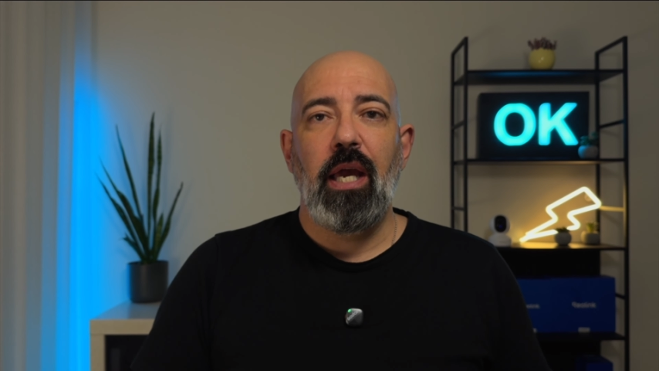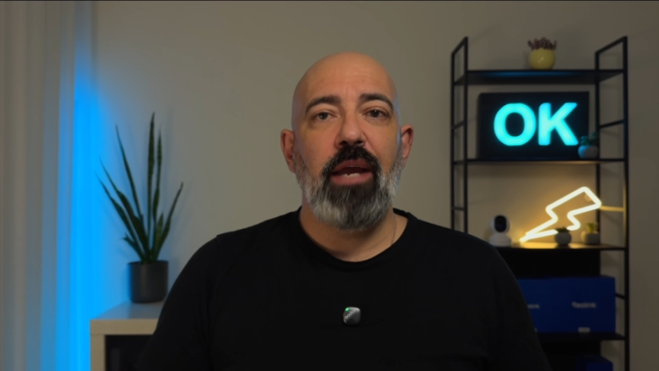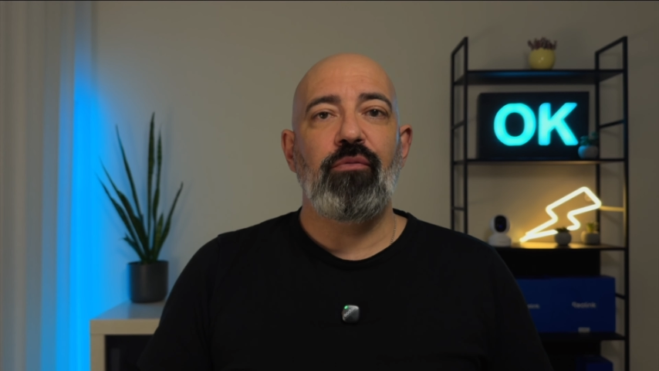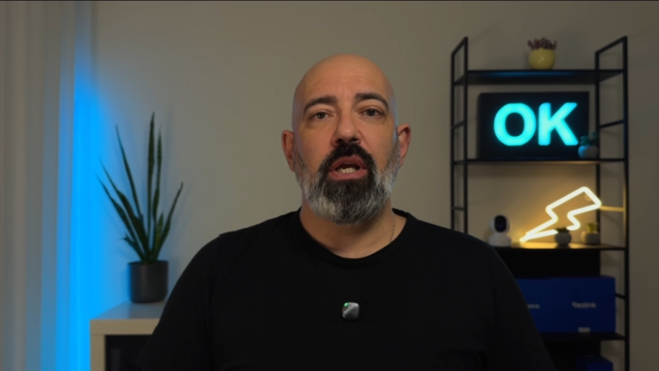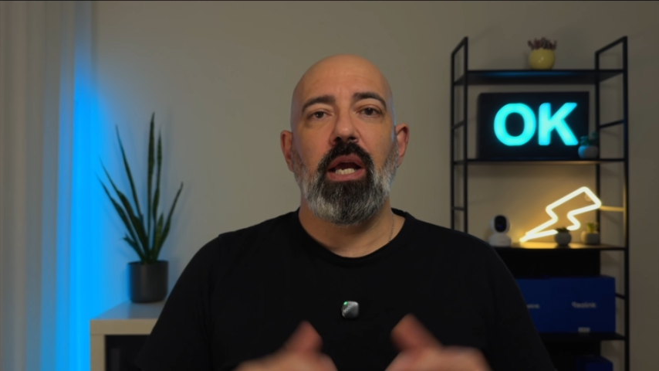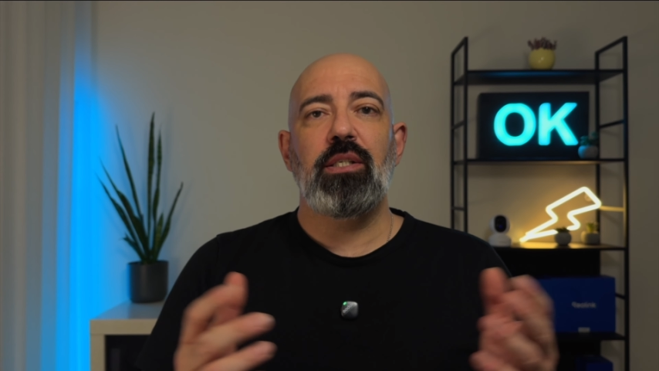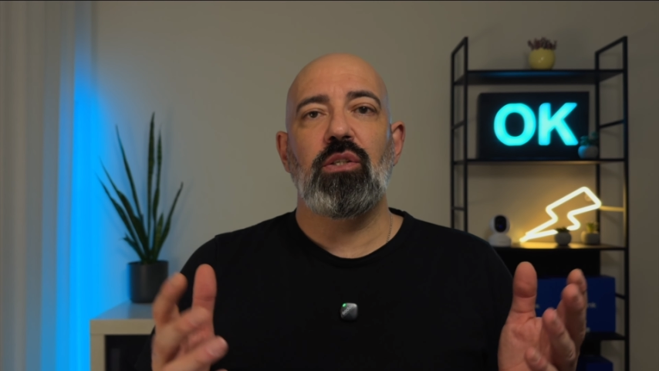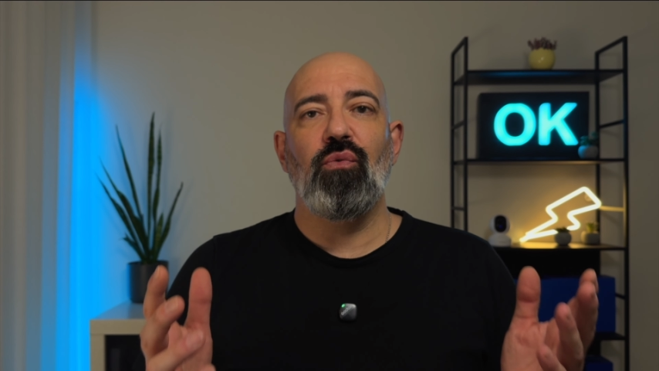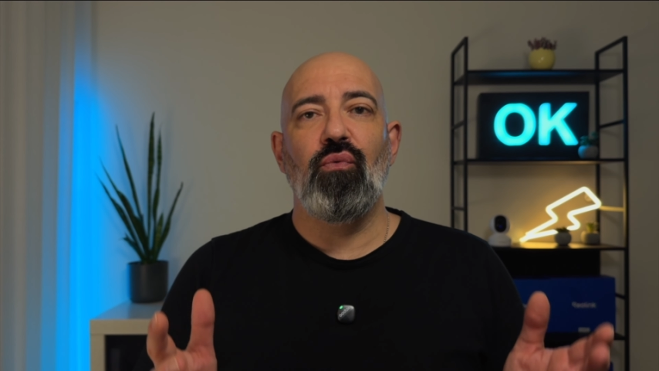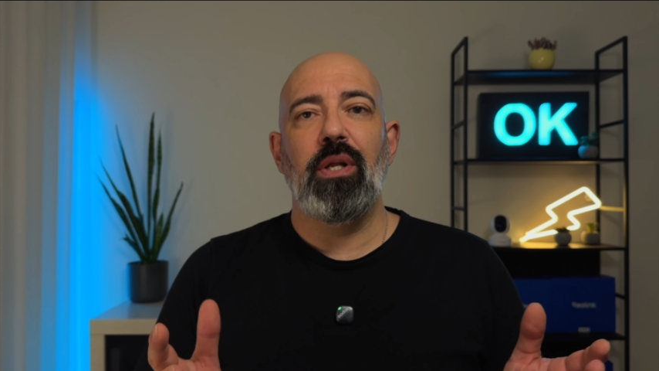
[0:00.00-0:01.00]
every gust
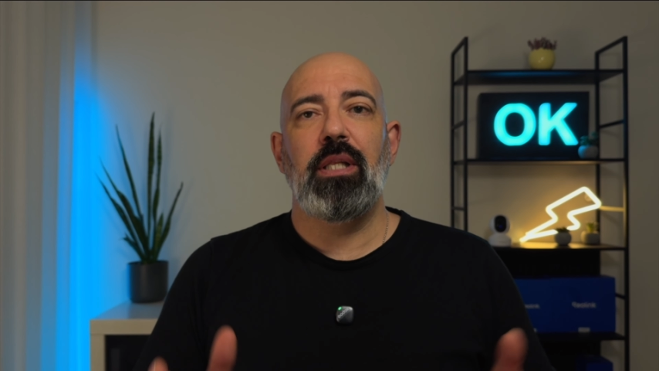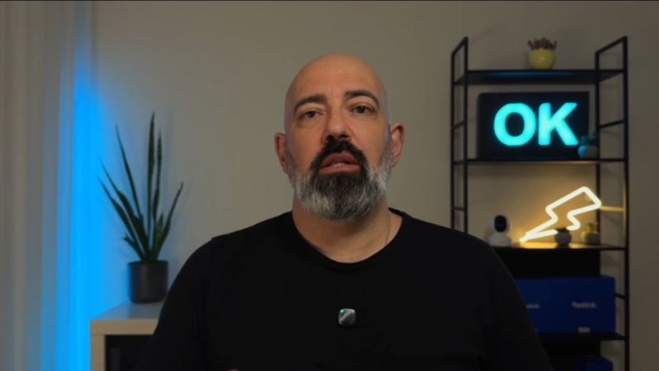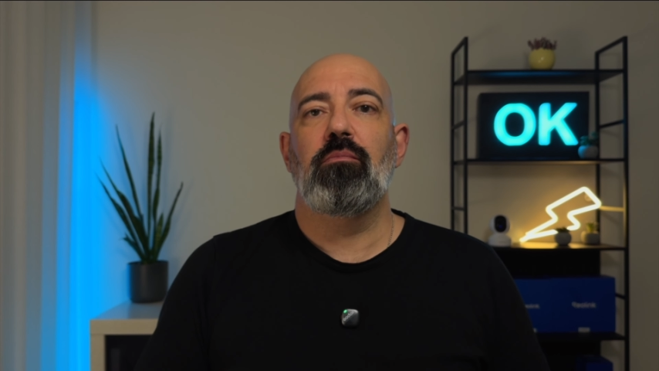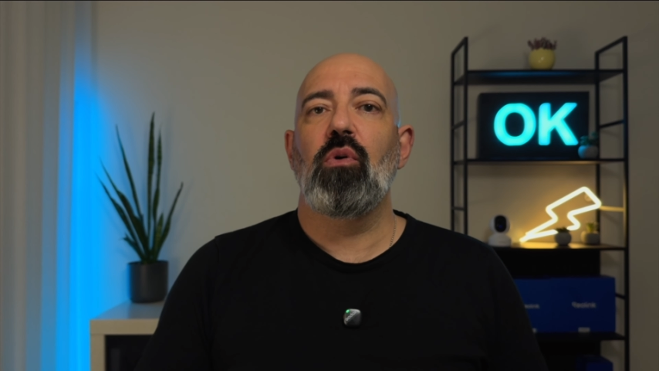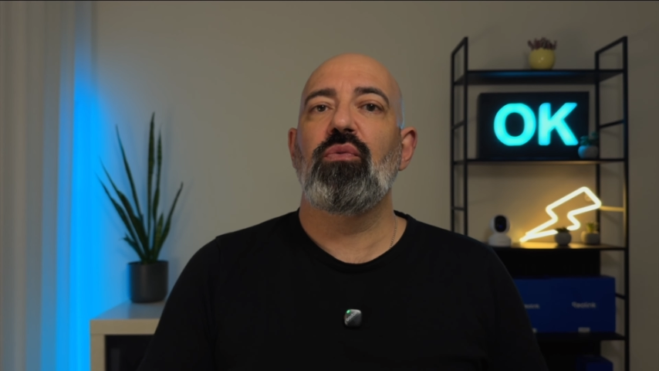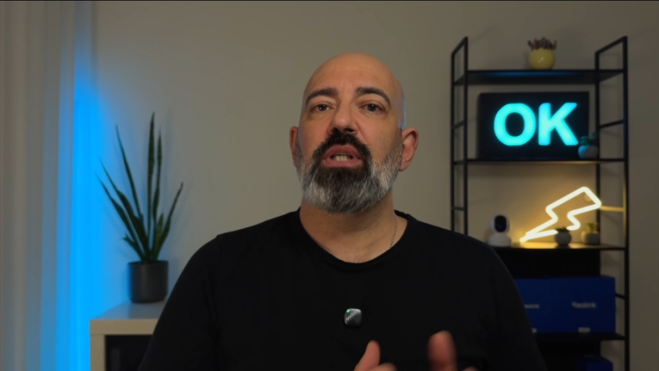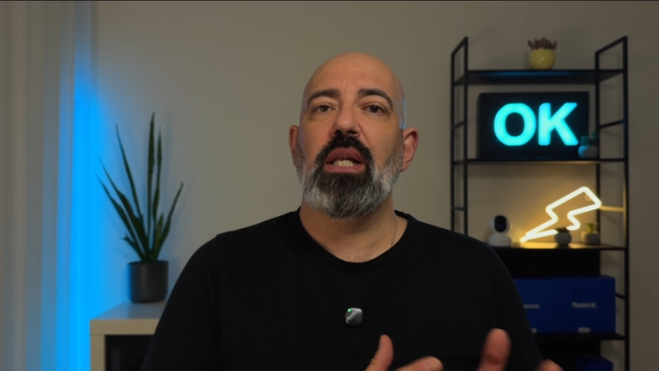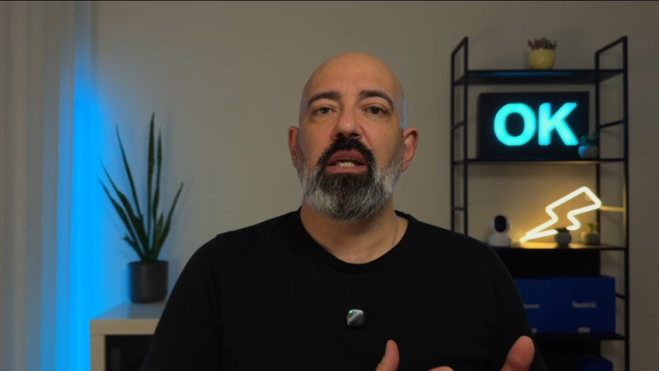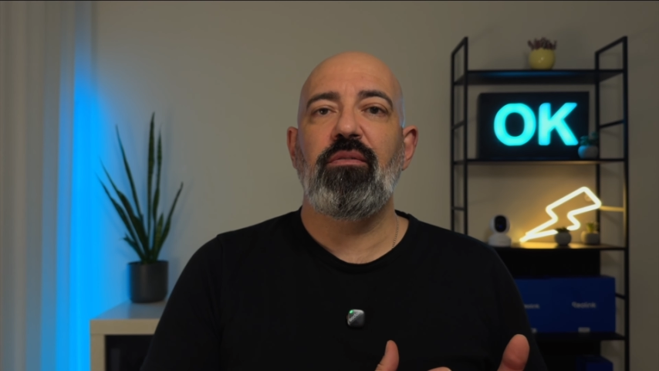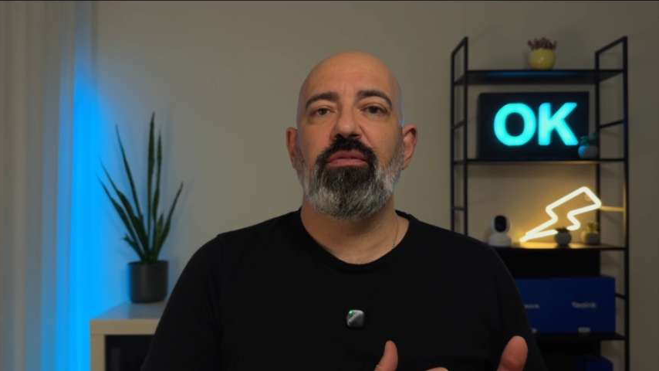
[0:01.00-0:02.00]
of wind that moves a
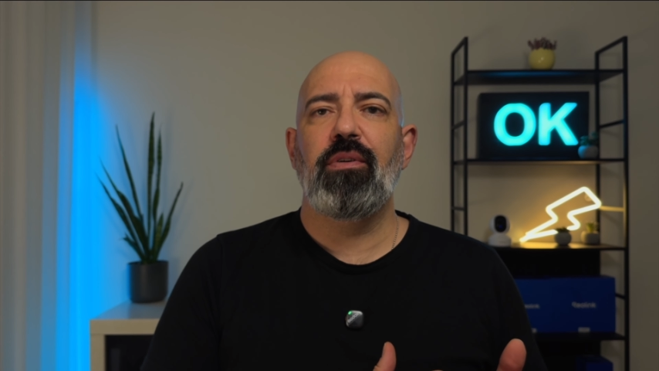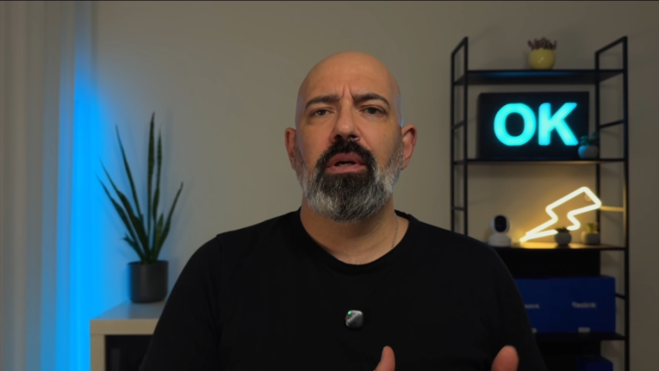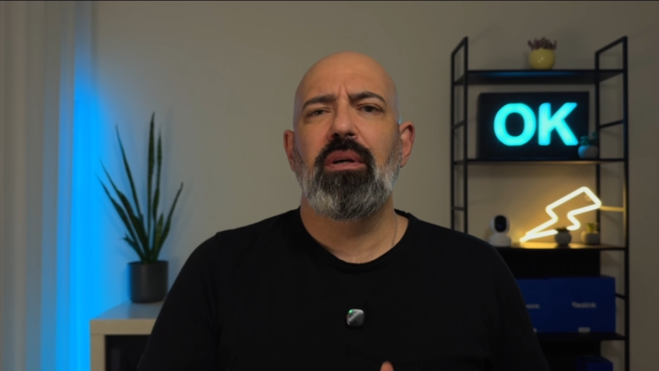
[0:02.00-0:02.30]
leaf,